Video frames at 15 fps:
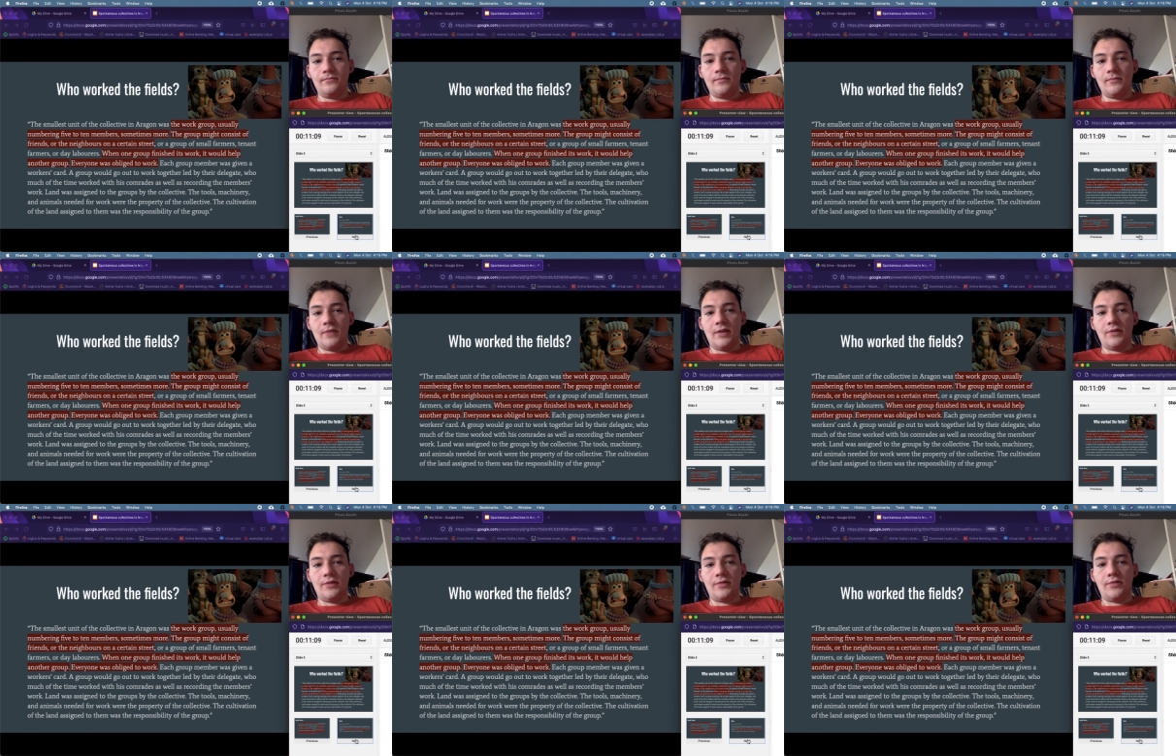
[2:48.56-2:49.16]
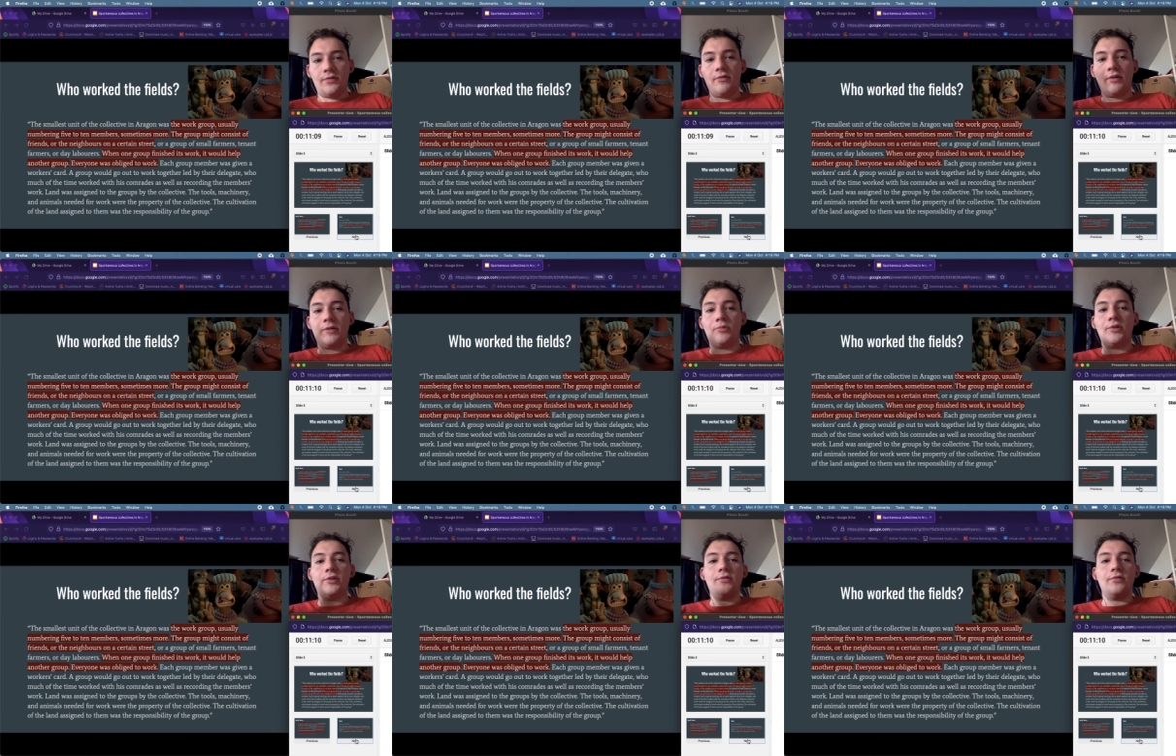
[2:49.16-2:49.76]
and so they were able to
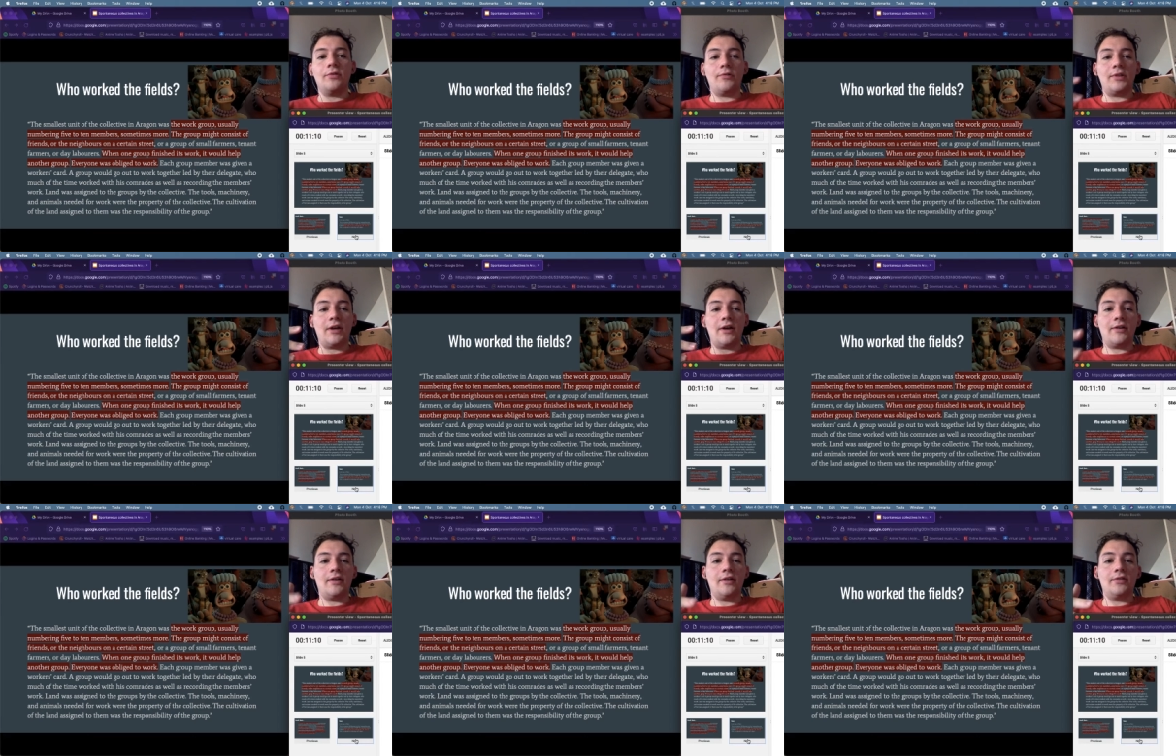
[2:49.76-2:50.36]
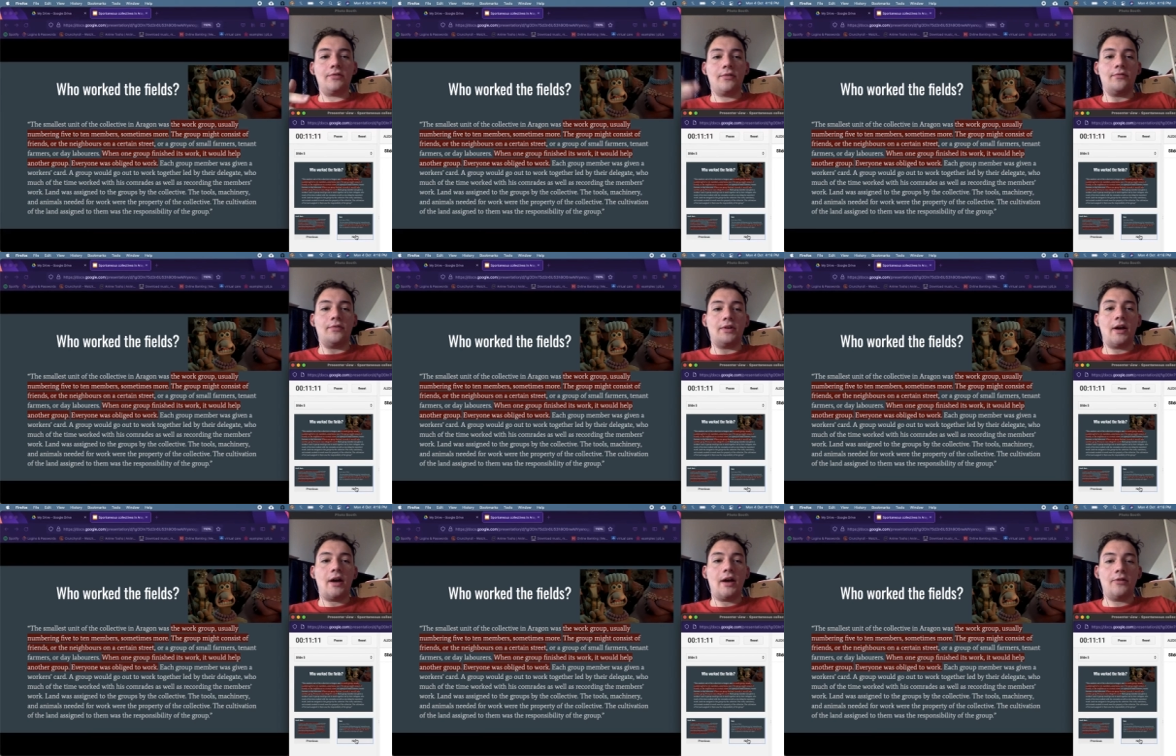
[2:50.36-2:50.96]
do it without any sort of like
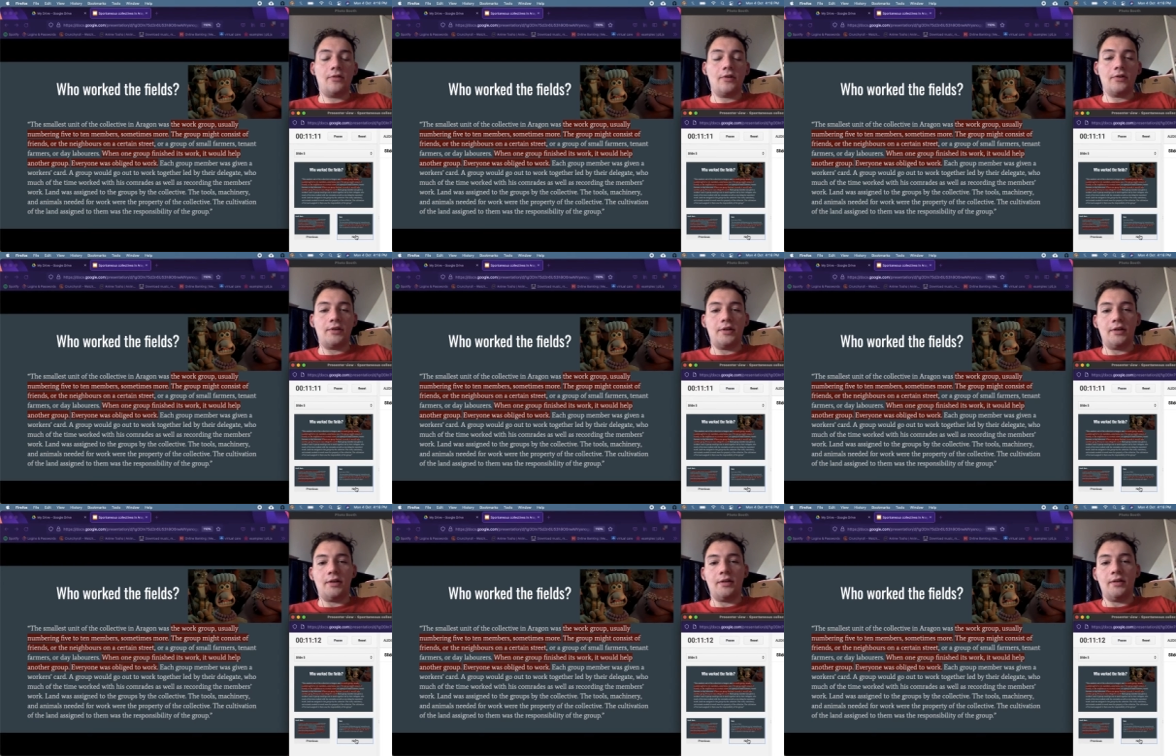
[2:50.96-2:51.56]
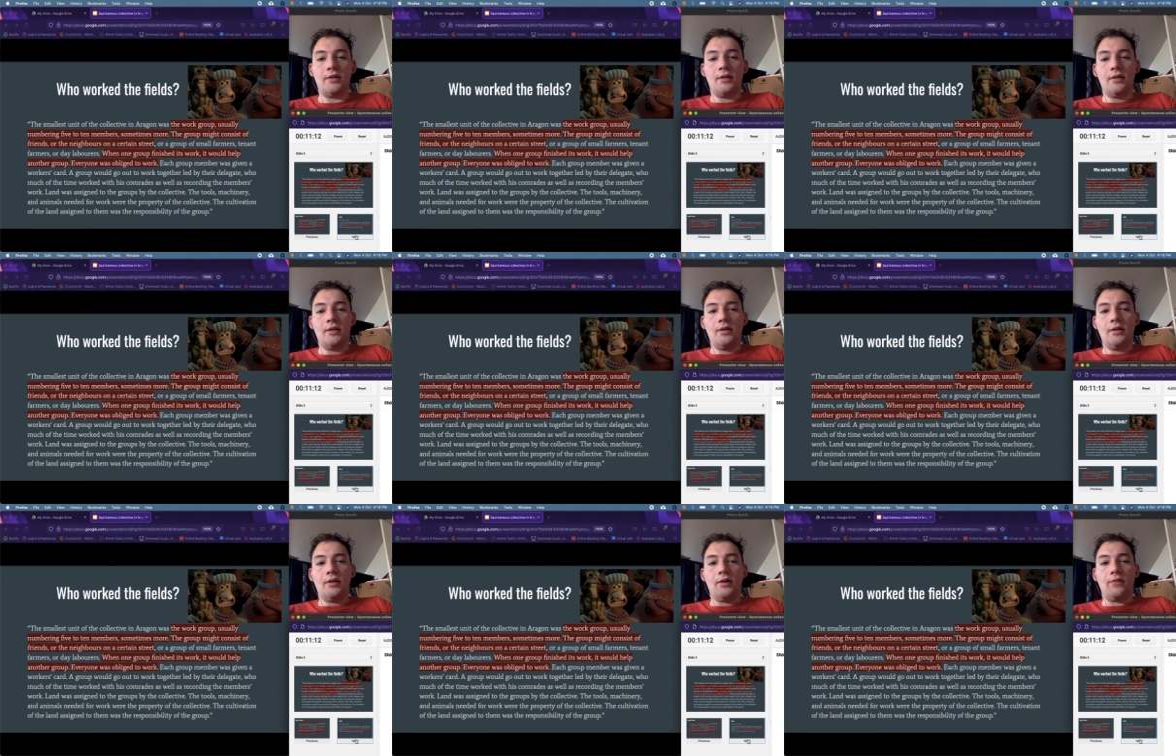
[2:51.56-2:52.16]
hierarchy
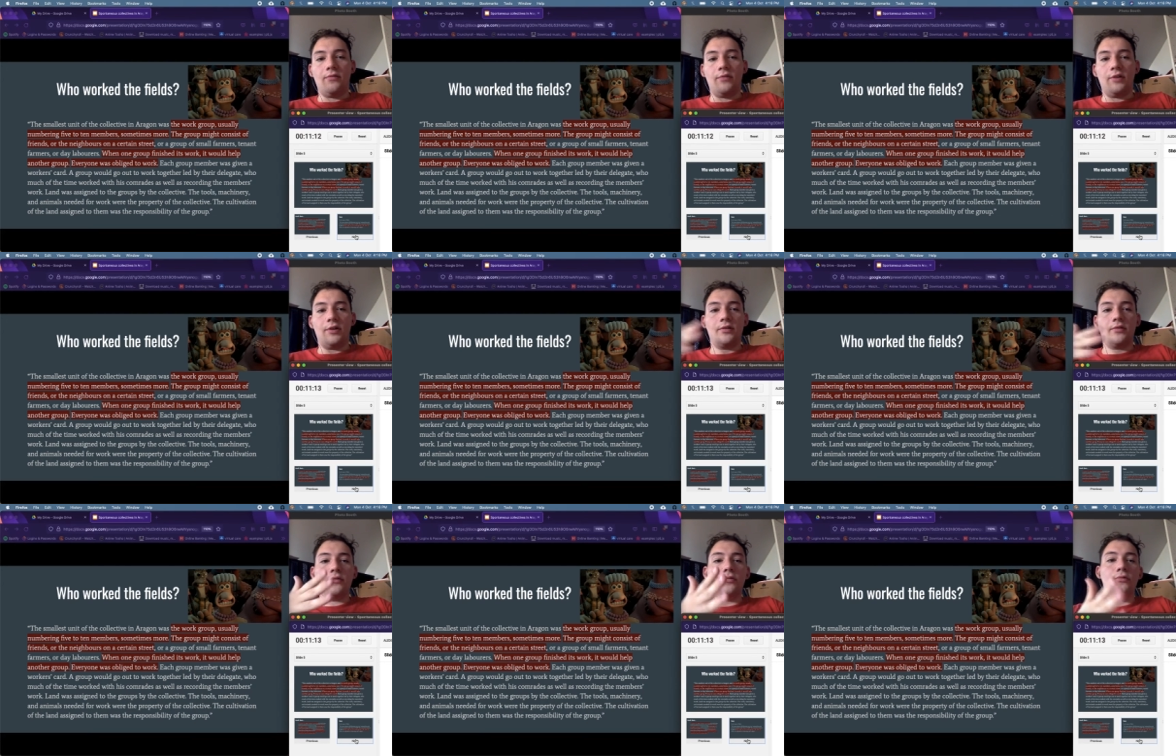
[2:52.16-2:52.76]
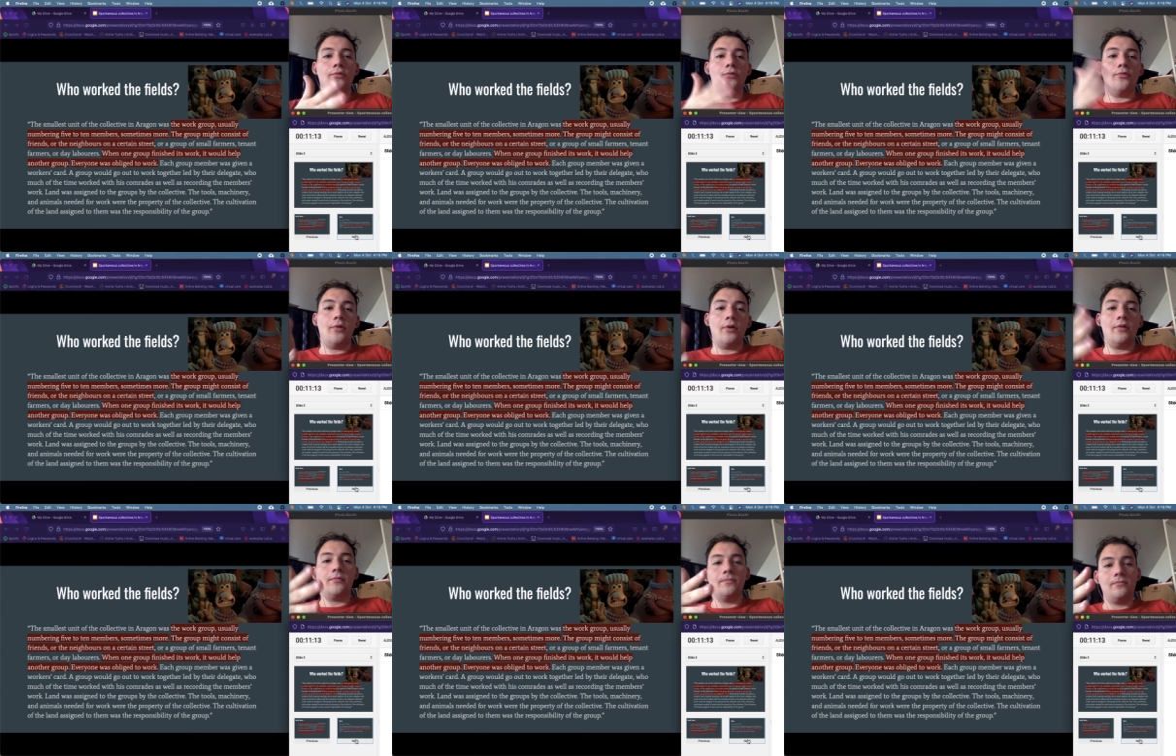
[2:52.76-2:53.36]
of like who
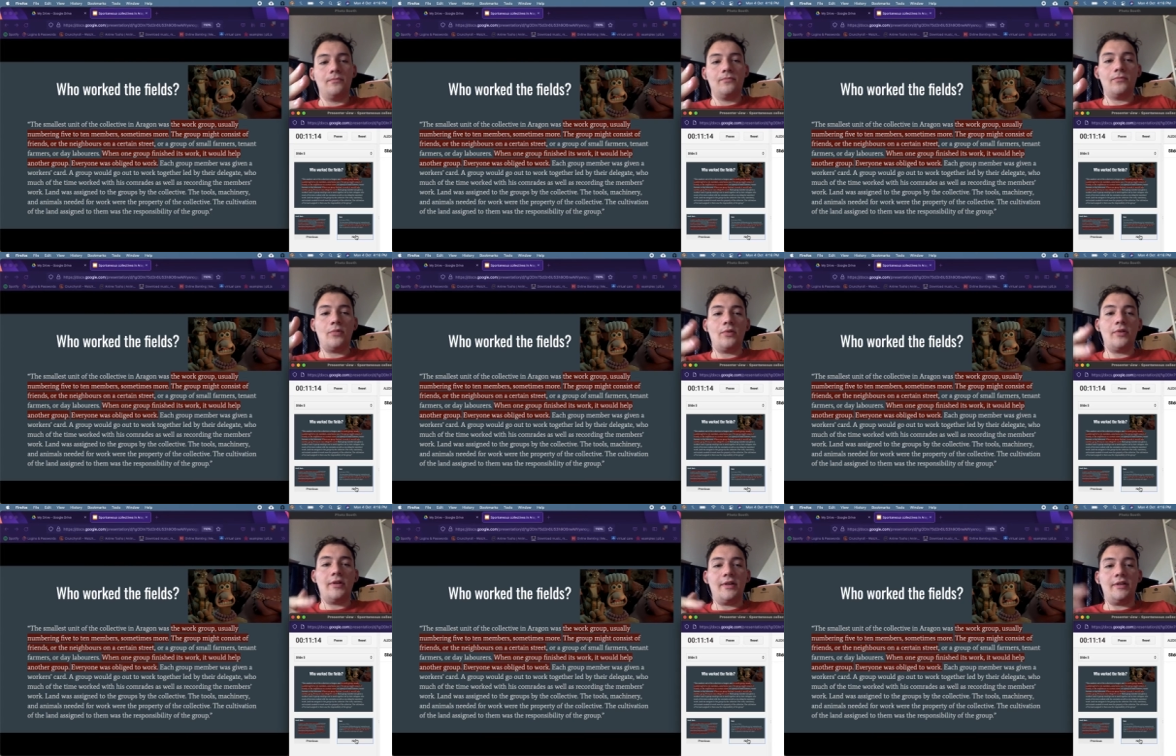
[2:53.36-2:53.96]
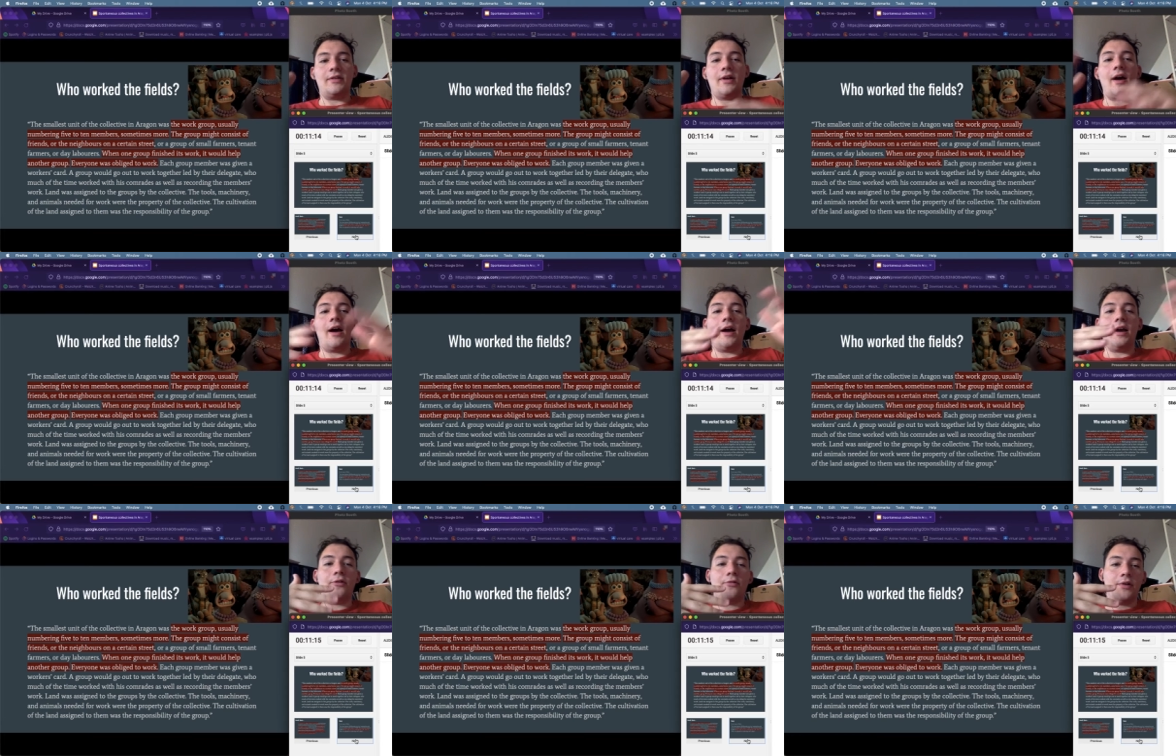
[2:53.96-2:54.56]
is
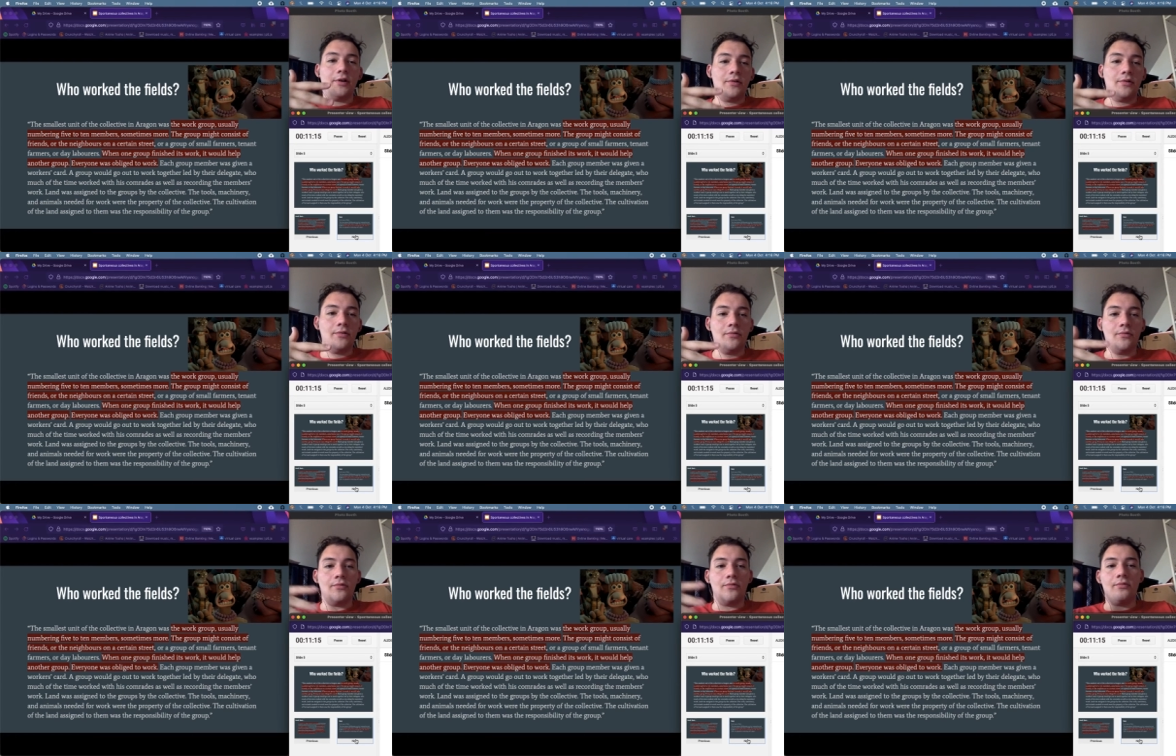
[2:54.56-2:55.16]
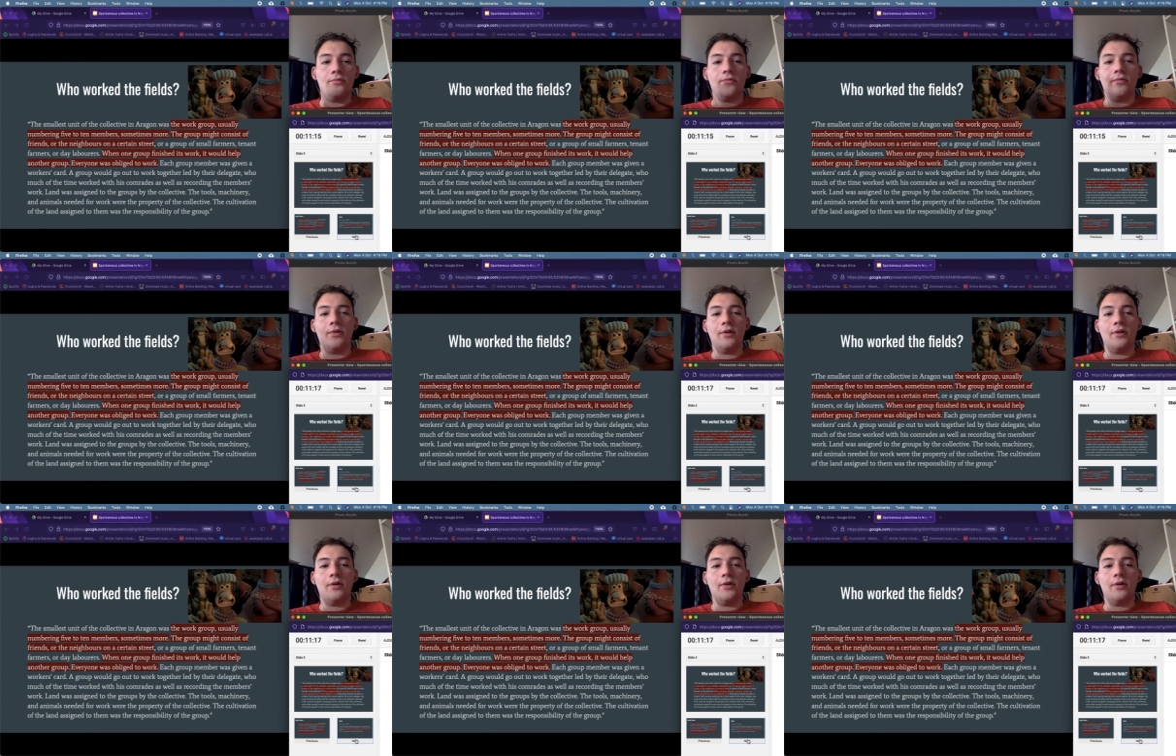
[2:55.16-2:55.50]
hiring who